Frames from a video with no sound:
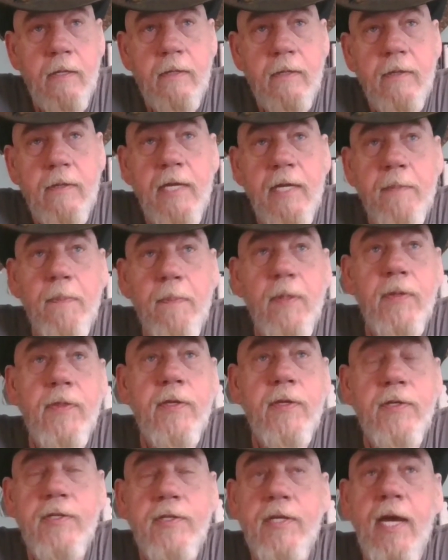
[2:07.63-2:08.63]
They put
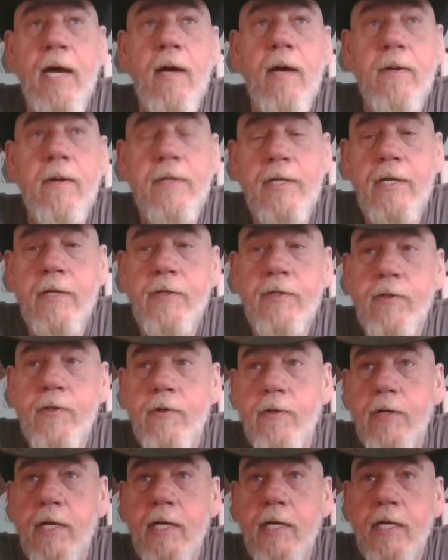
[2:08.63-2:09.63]
this out
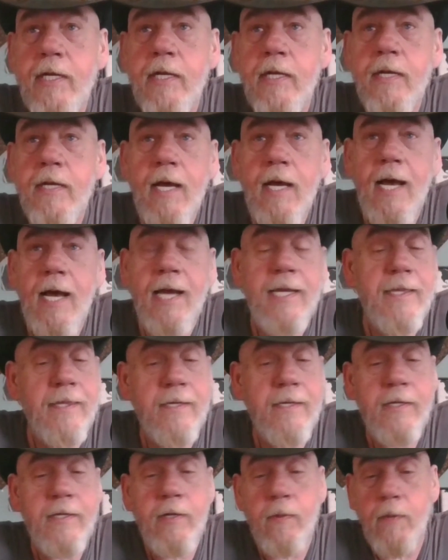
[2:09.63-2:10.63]
yesterday, I
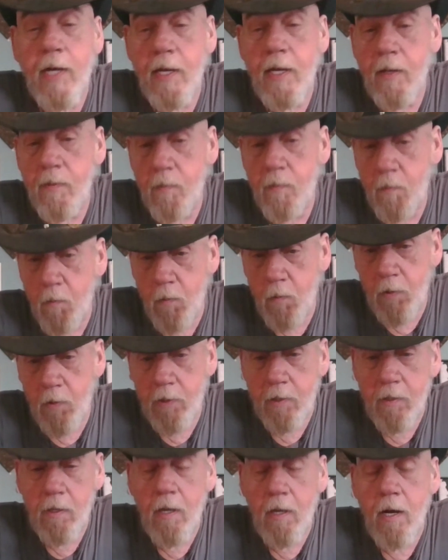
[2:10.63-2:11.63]
think around 1
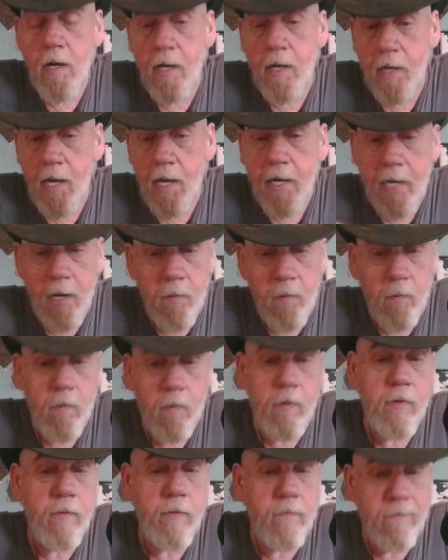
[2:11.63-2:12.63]
o'clock. I got
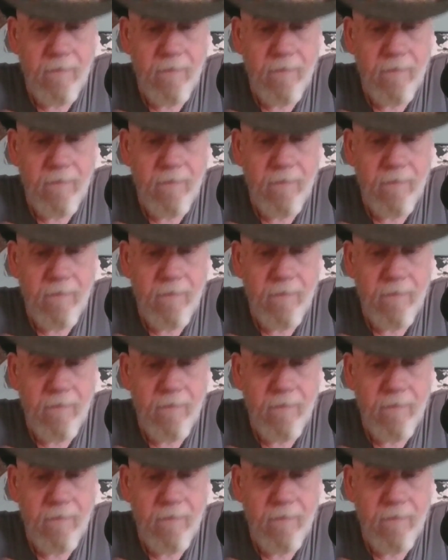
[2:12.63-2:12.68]
word